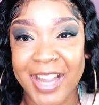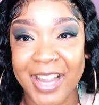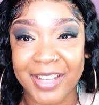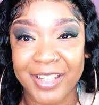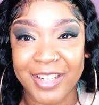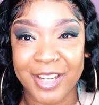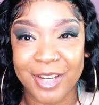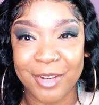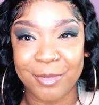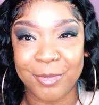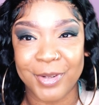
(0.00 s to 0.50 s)
I
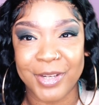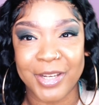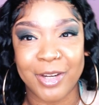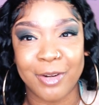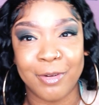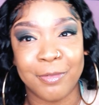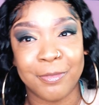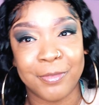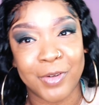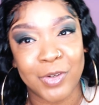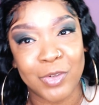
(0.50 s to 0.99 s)
love when
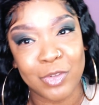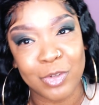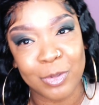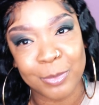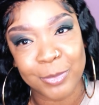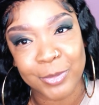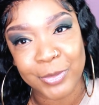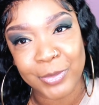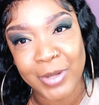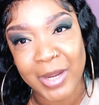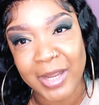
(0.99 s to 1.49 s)
they're
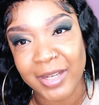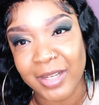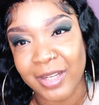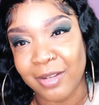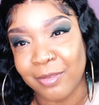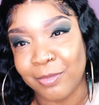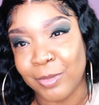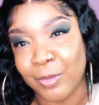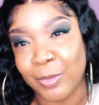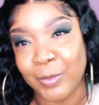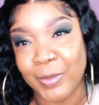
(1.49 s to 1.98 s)
vulnerable. I
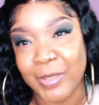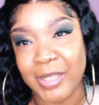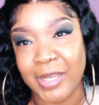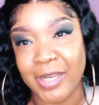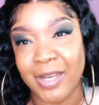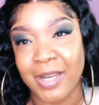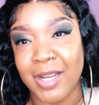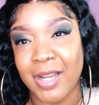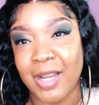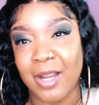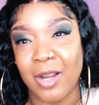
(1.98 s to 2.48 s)
love when
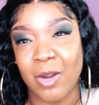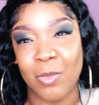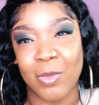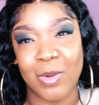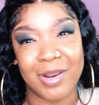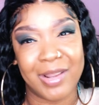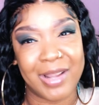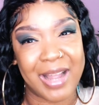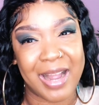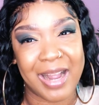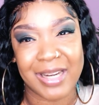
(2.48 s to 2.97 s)
we
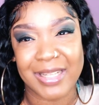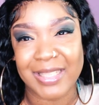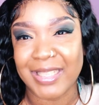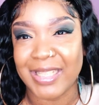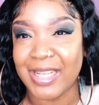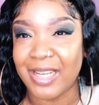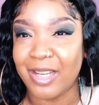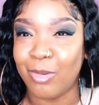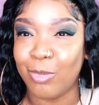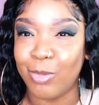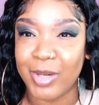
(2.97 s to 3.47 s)
we're locked
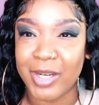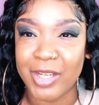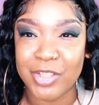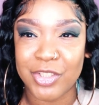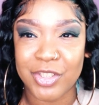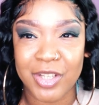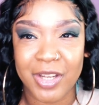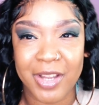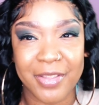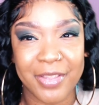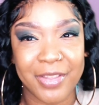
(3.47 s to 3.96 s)
in with
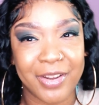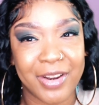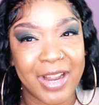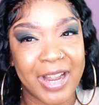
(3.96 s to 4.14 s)
each other.